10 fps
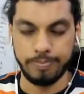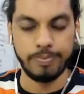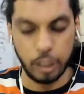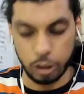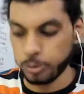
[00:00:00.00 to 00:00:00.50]

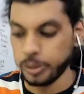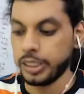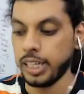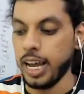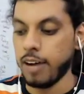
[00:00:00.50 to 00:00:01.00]
Thank you so
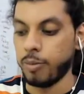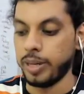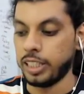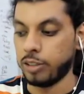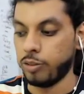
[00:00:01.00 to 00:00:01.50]
much for
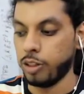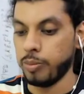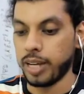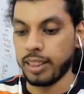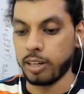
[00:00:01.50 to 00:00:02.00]
making this video
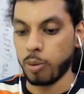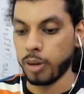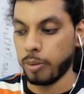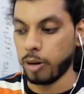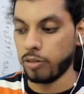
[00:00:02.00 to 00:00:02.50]
me and the
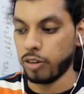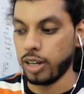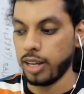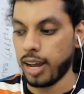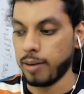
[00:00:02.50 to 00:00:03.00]
topic a part of your
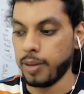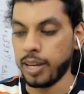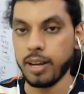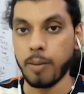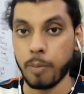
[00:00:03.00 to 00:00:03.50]
day, and
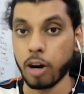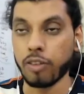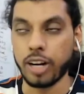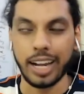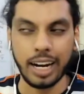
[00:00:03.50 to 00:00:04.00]
making a part of
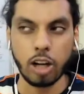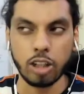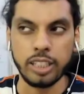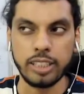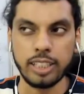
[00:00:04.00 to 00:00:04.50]
your day. Can I
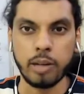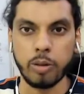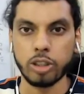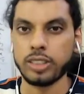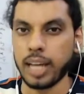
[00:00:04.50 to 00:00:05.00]
constantly say that
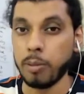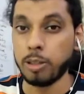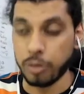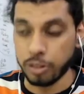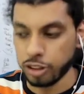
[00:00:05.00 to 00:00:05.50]
because time
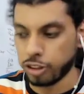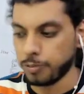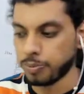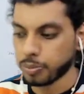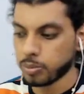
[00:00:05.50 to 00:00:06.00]
is precious
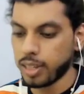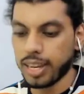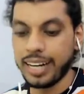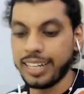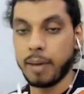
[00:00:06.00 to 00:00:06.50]

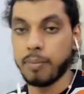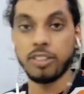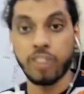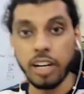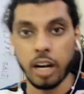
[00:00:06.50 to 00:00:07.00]
and time
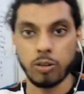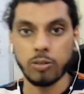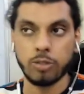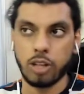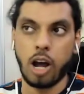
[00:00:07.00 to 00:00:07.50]
is running out?
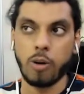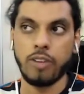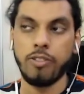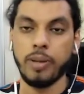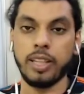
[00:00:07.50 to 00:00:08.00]
How
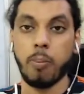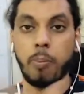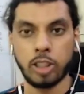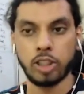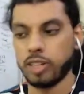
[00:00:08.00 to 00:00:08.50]
can we make the
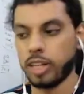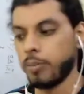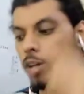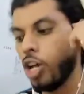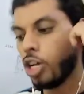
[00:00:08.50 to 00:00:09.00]
best of the
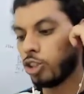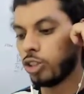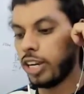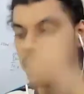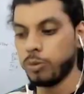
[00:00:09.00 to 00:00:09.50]
time? So
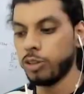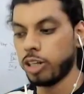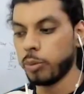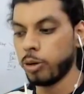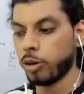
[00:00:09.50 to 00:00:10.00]
the next video
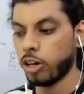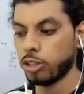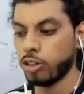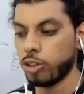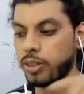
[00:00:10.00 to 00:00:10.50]
that I'm going to record
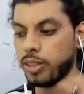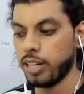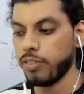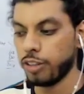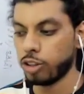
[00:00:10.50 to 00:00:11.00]
is going to be
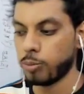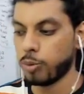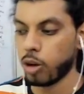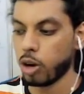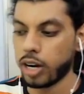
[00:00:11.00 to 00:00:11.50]
3 ways to
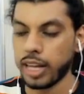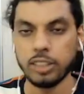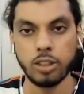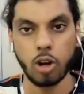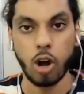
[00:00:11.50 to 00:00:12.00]

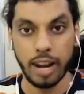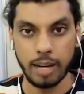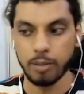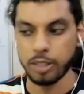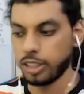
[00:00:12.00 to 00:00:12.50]
prioritize your
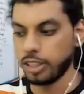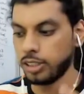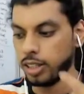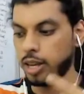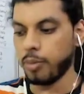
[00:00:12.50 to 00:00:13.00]
online
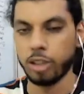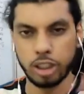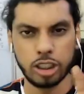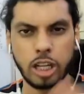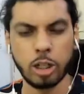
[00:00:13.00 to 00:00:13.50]
business. I'm going to
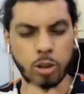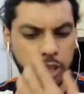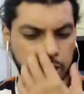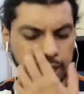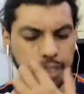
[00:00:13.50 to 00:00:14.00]
just start on
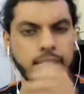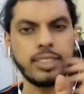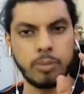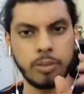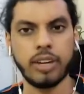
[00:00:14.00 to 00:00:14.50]
3 things. Again,
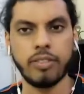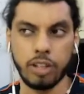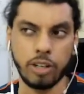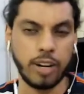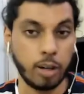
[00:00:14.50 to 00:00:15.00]
something that I've
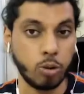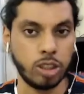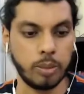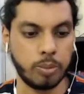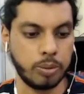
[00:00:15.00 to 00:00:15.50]
learned while
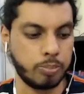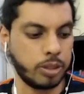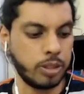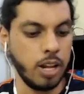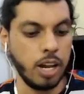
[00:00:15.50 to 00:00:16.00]

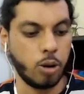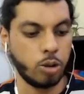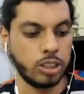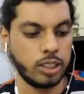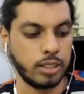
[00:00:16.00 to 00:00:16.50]

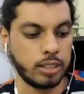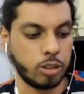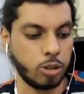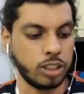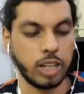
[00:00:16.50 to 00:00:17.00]
coaching
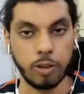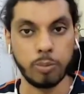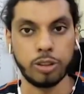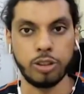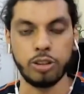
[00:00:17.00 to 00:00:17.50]
coaching at
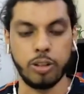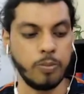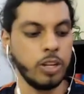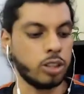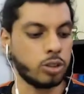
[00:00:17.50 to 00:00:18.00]
one person today.
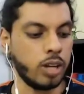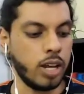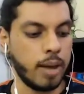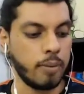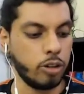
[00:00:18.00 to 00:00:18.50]
So
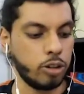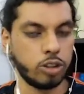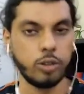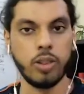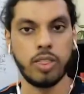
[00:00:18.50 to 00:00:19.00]
I'm going to
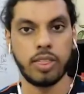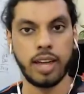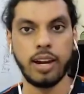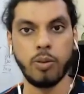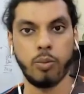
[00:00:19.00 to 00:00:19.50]
see you in
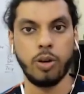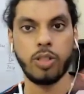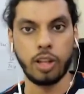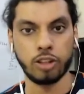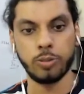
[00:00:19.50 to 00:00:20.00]
that video.
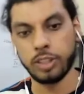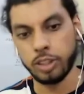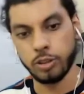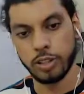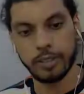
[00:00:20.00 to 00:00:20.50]
Thank you so much.
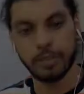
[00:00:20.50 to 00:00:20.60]
See you there.